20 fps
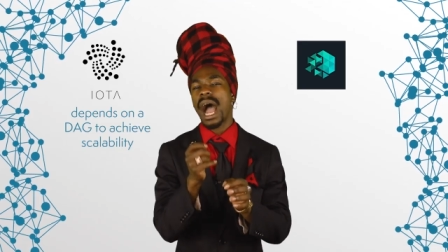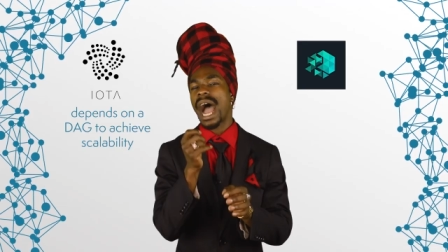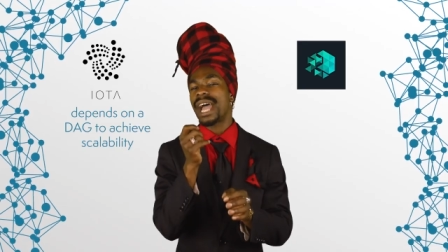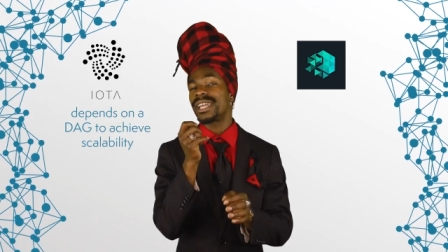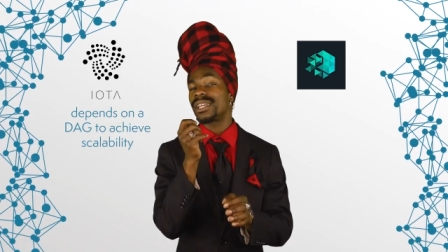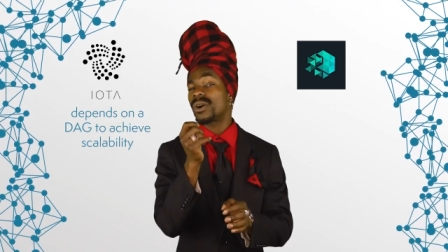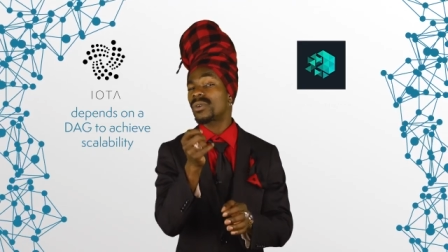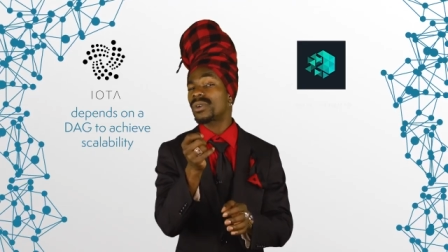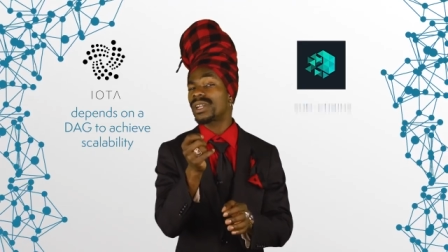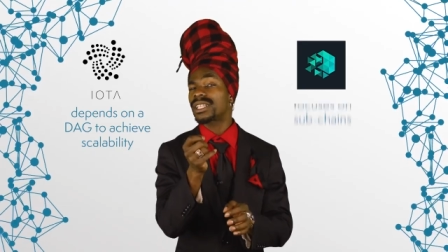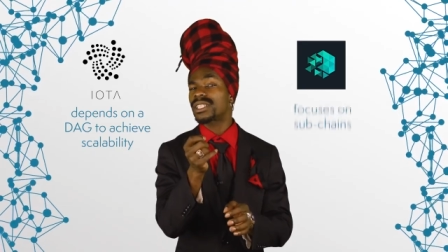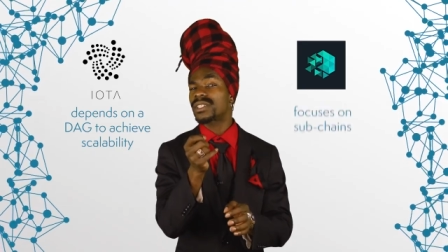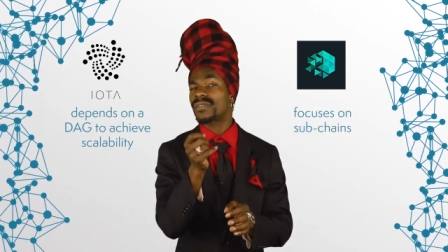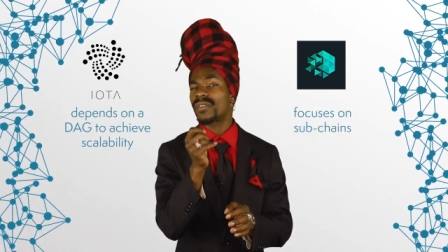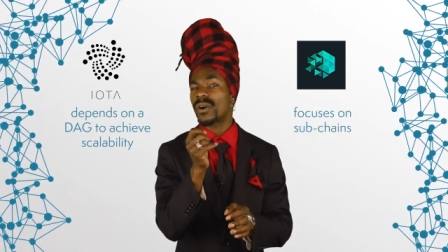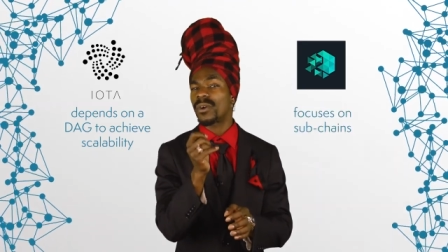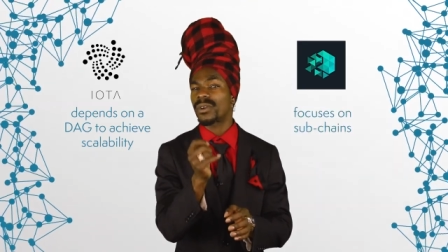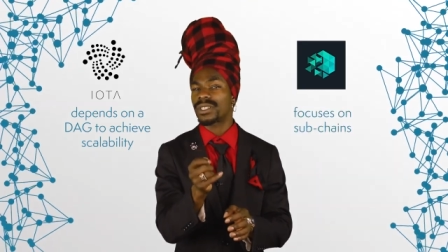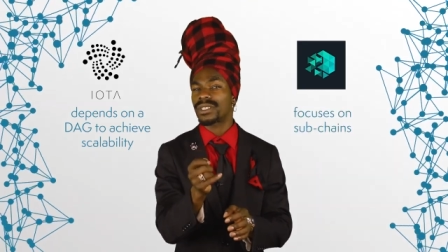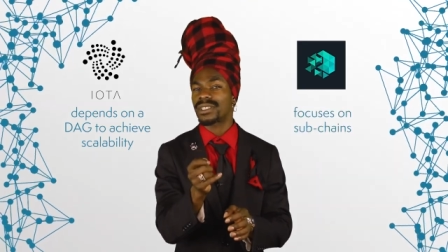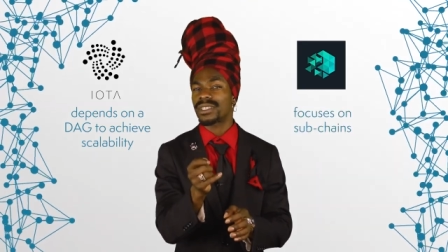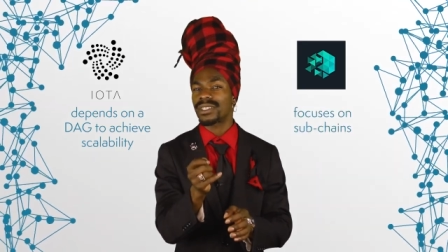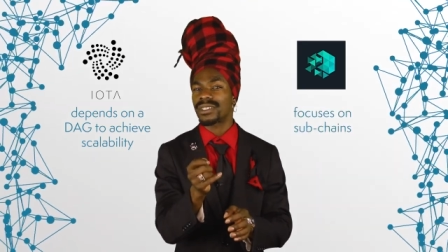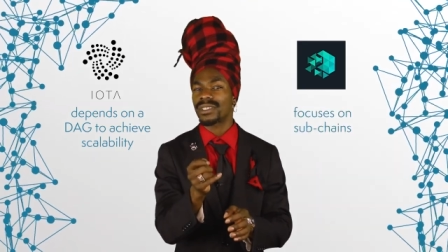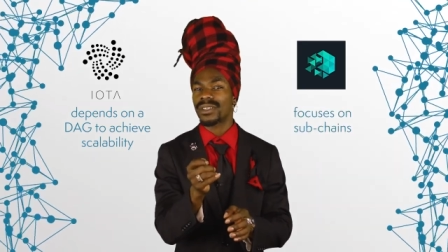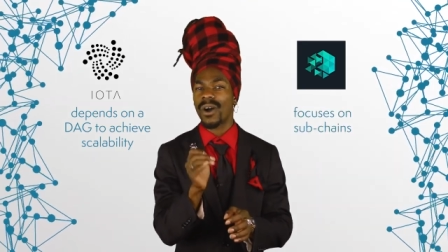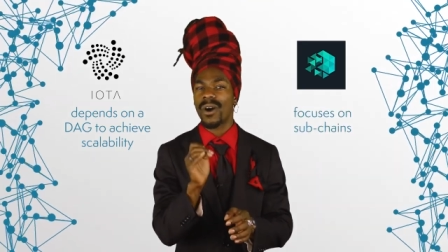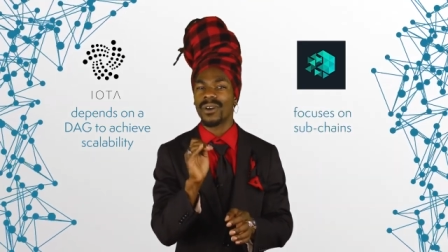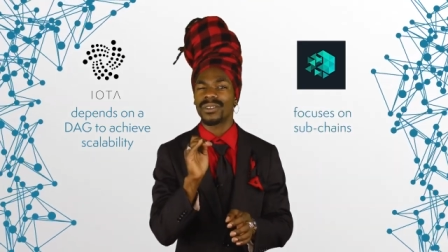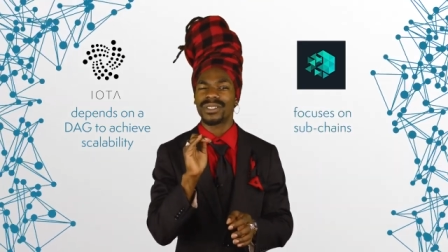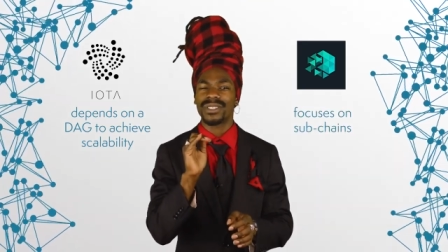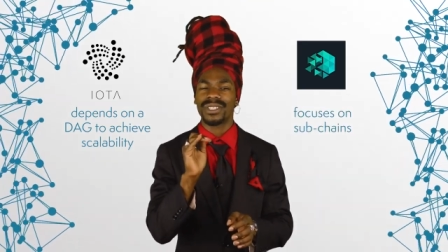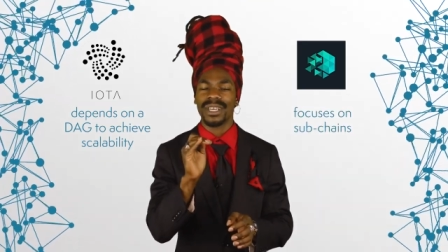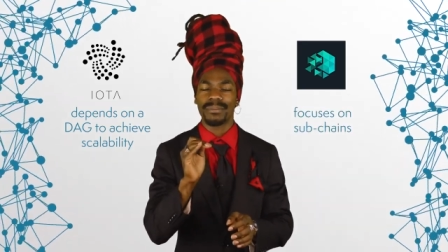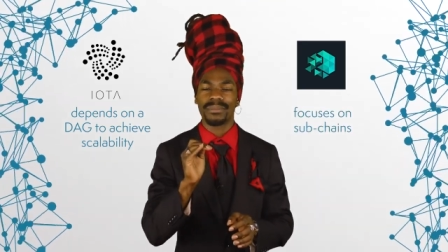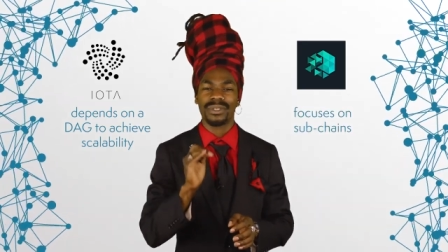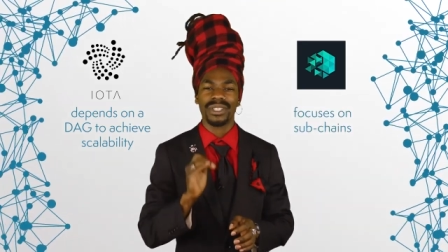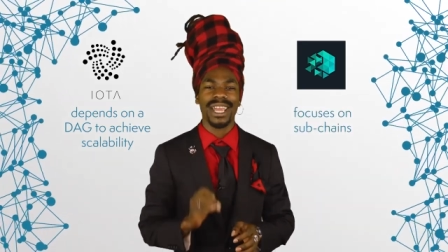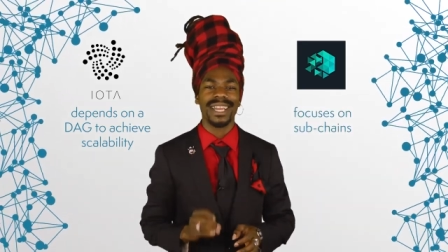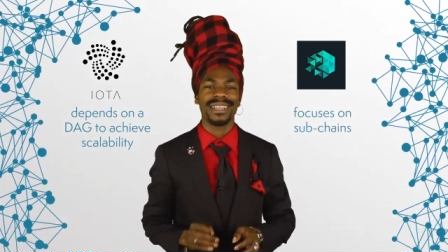IOTX focuses on
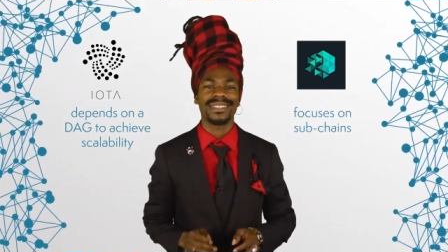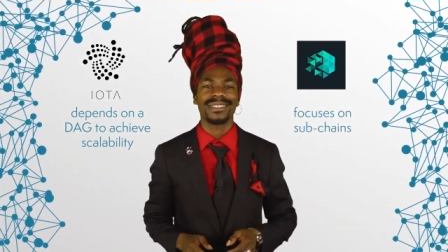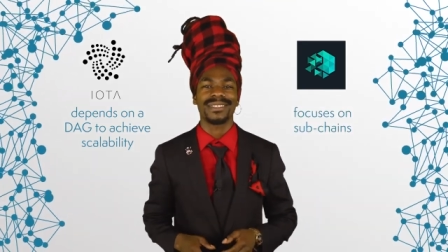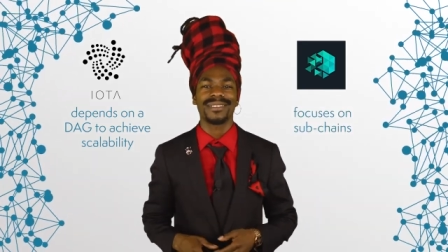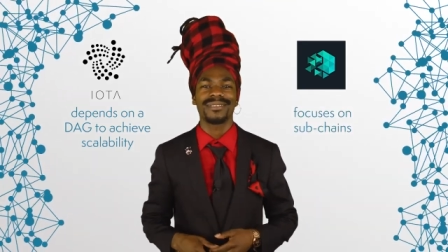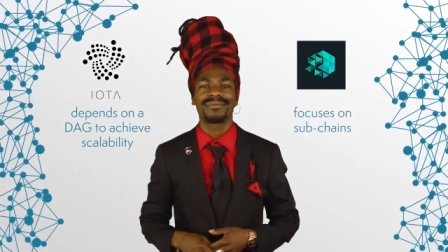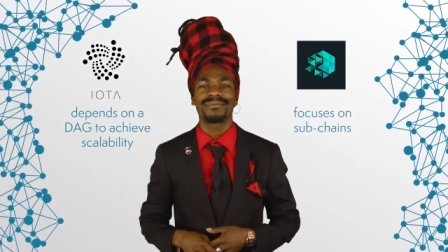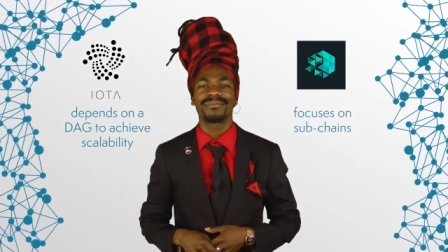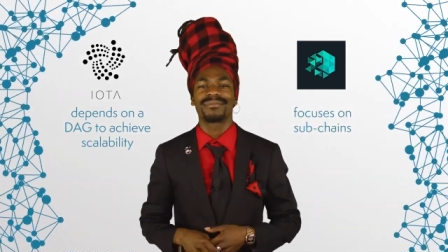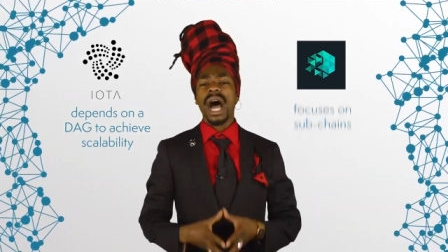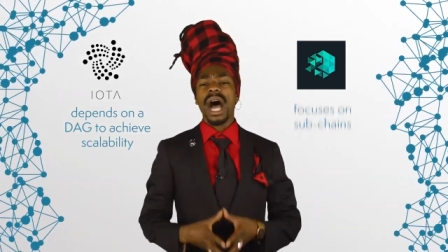subchains.